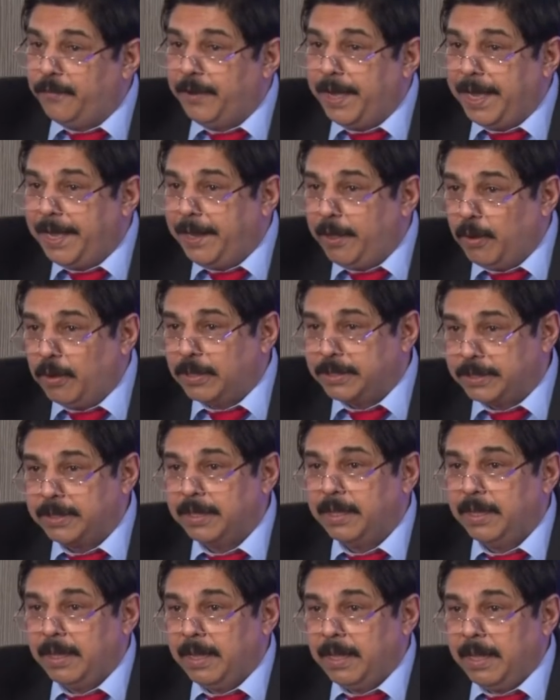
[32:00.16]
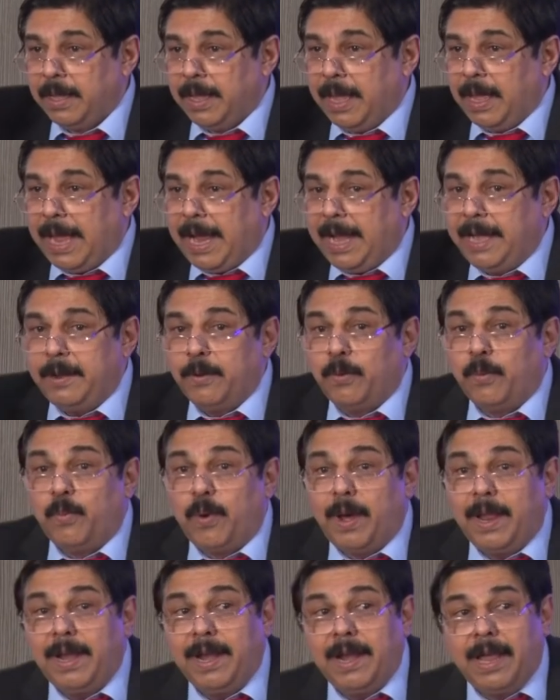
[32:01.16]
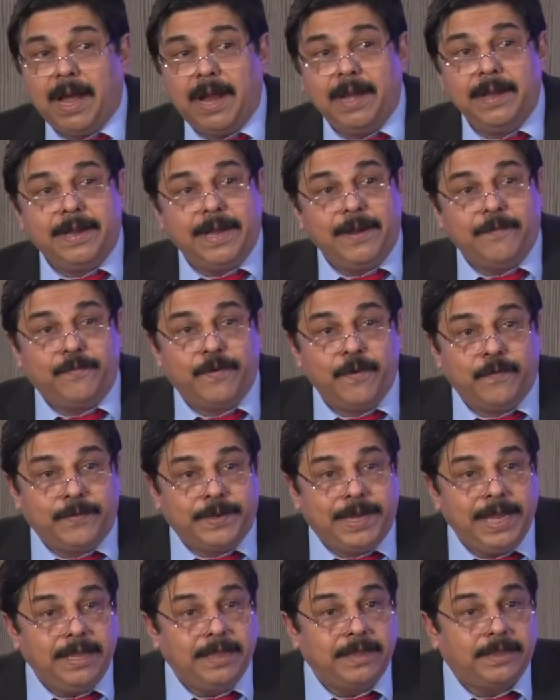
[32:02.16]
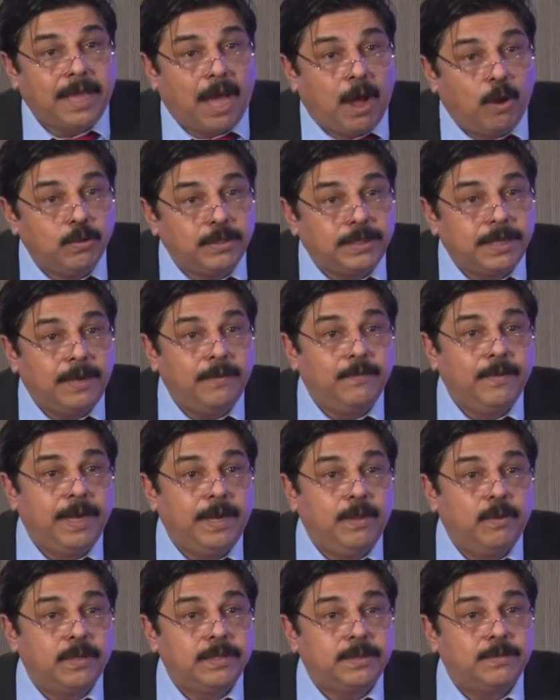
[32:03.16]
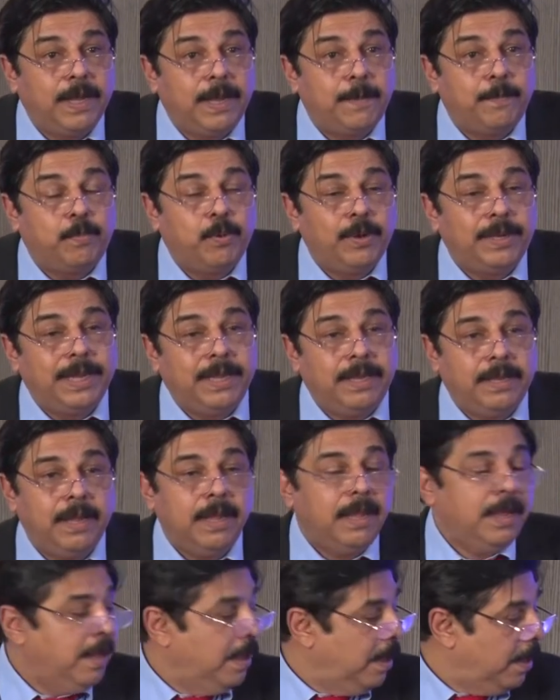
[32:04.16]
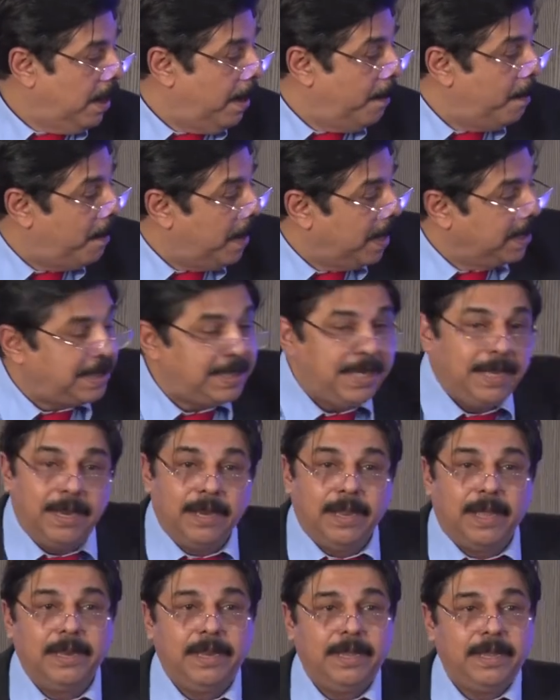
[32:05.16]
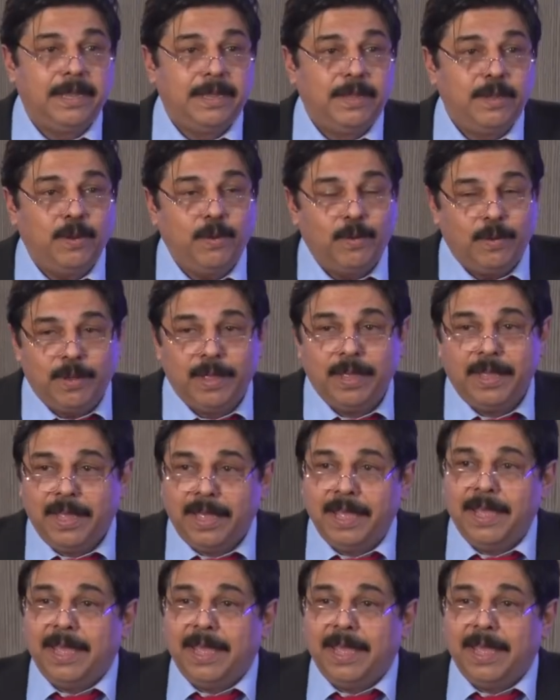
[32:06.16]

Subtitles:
the videos and 115,000 videos were put in machine learning, you know.